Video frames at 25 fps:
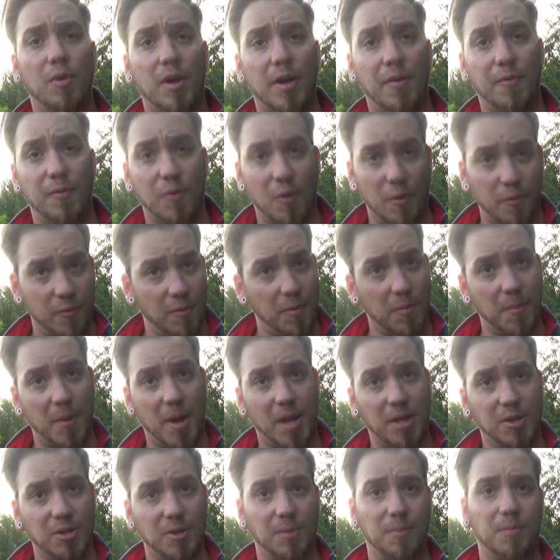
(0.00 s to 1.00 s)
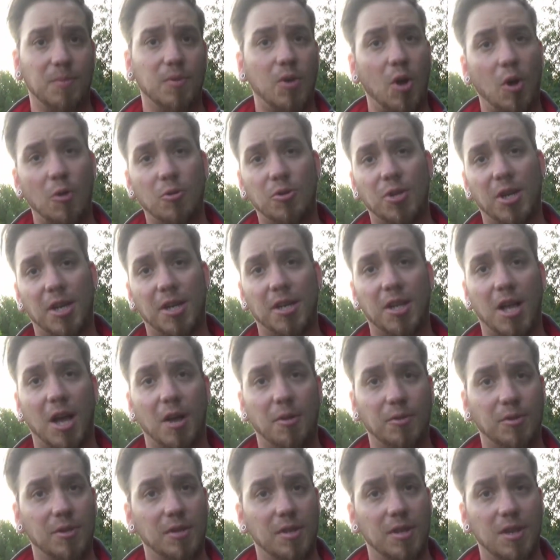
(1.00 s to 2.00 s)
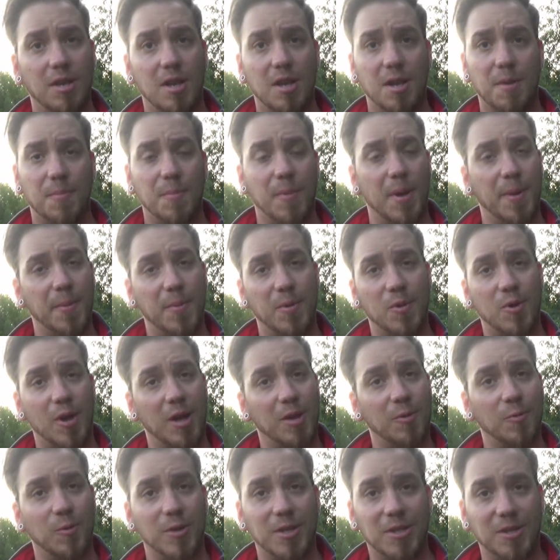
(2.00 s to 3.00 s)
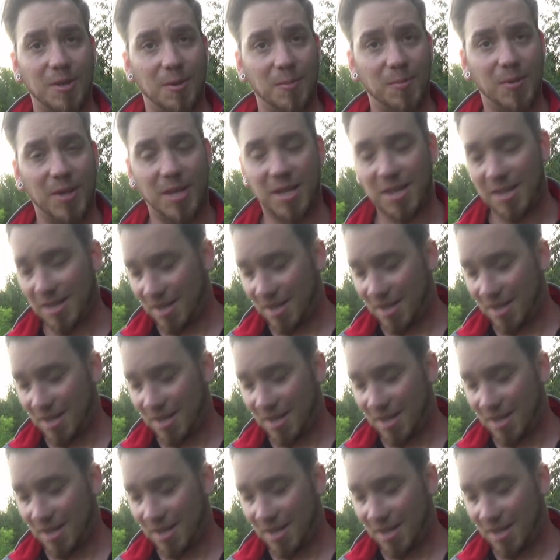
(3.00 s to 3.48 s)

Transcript: If you're from Belgium, go check it out. Maybe you can win something.